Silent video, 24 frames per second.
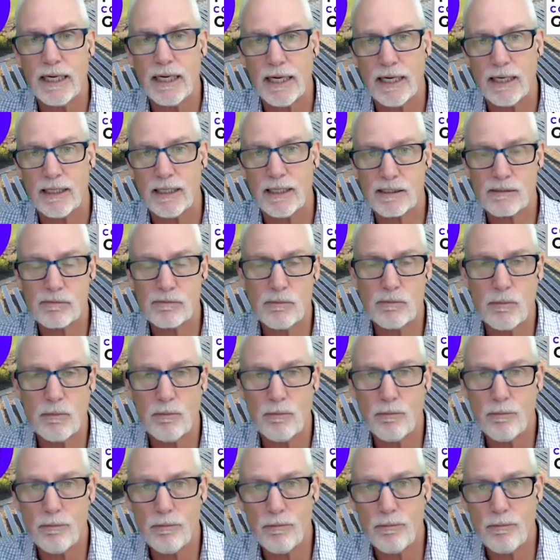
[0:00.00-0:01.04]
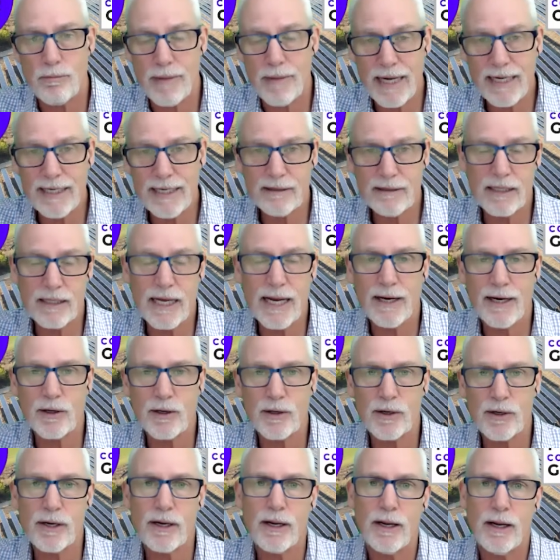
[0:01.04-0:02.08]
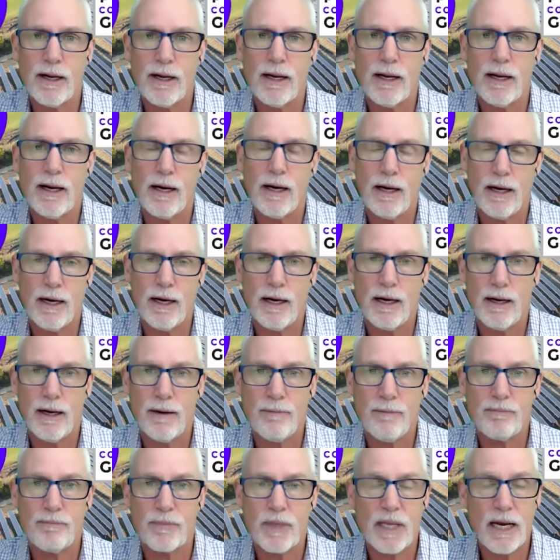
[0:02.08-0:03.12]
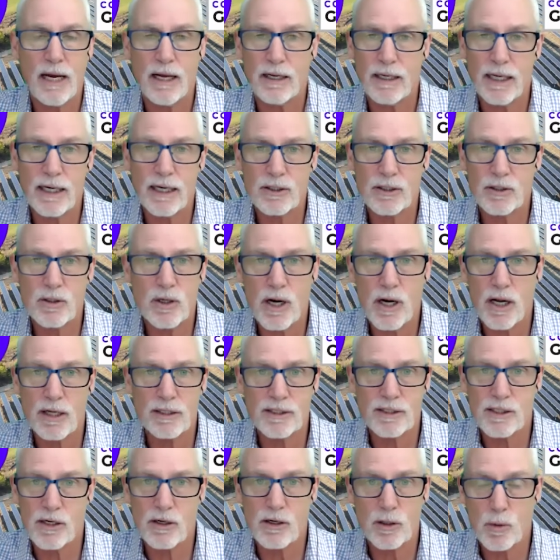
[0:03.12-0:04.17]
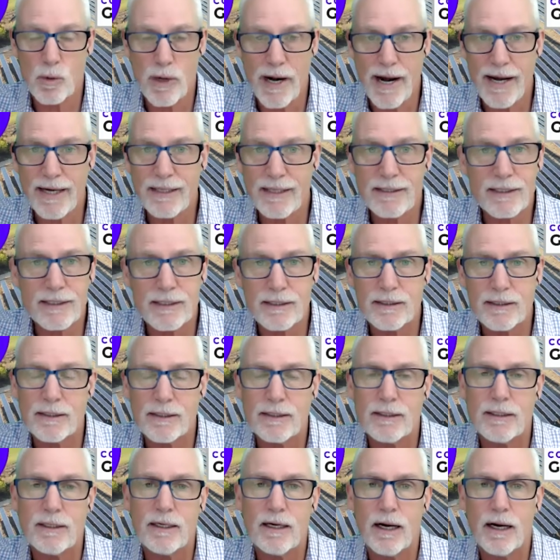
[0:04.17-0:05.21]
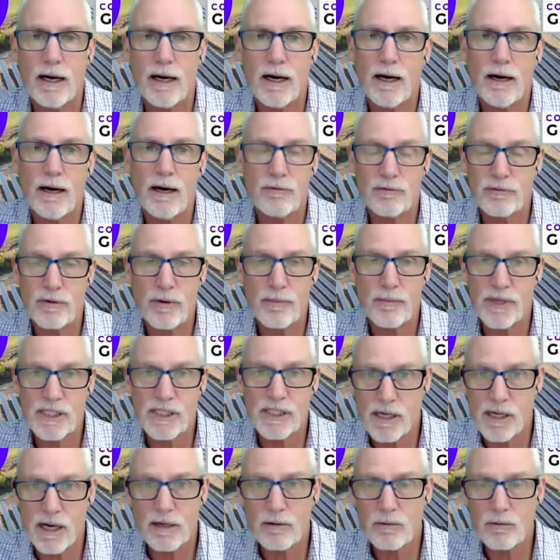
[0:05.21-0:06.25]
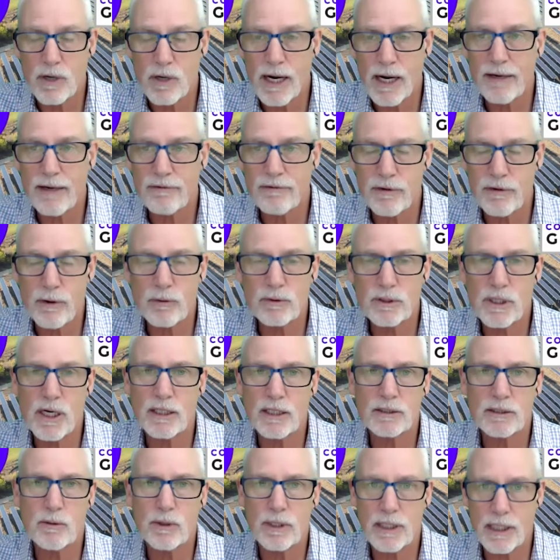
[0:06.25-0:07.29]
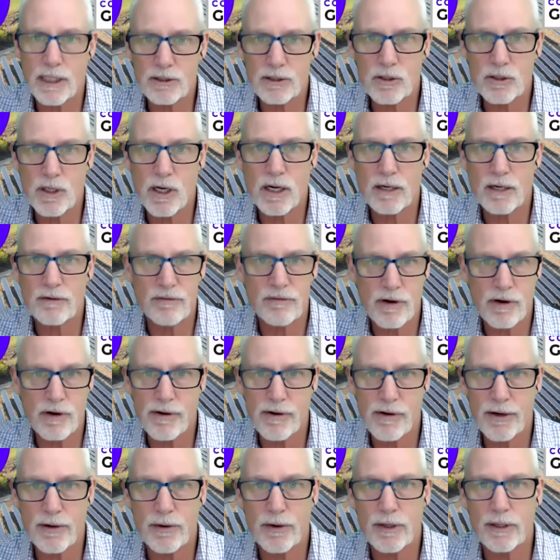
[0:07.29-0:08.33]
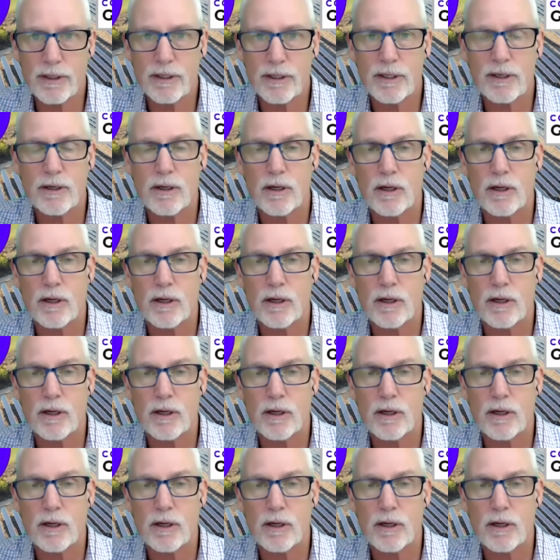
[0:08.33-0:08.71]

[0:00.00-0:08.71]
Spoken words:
is many layered. Electrons are great. From the sun, right? Photon to electron, very good.